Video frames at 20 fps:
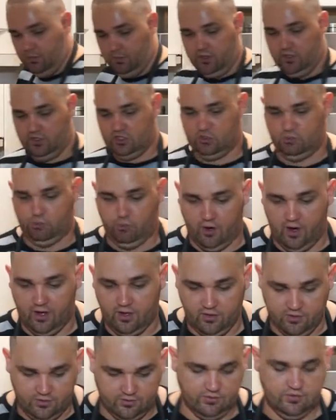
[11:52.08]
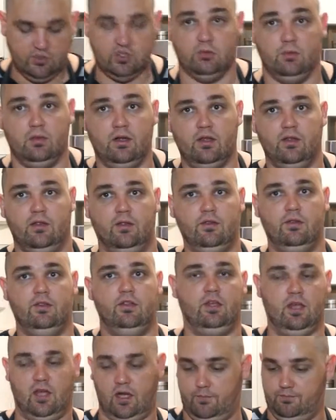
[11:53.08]
I'm going to spray on some
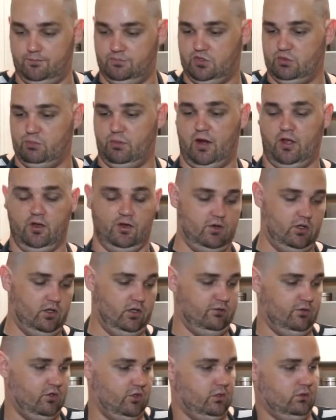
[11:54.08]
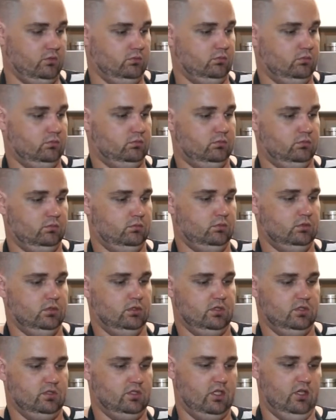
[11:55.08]
spray on olive oil.
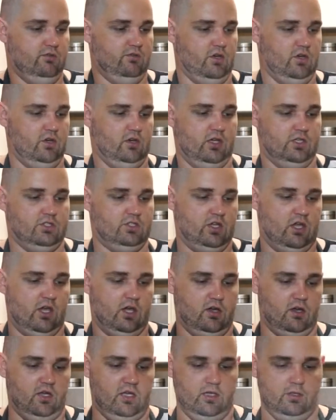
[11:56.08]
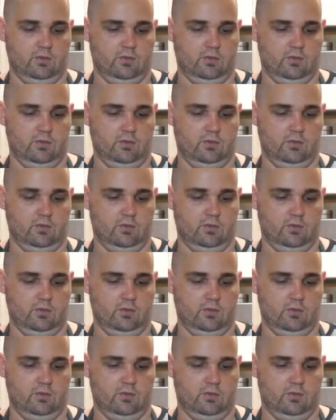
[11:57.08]
Just give it a nice coating,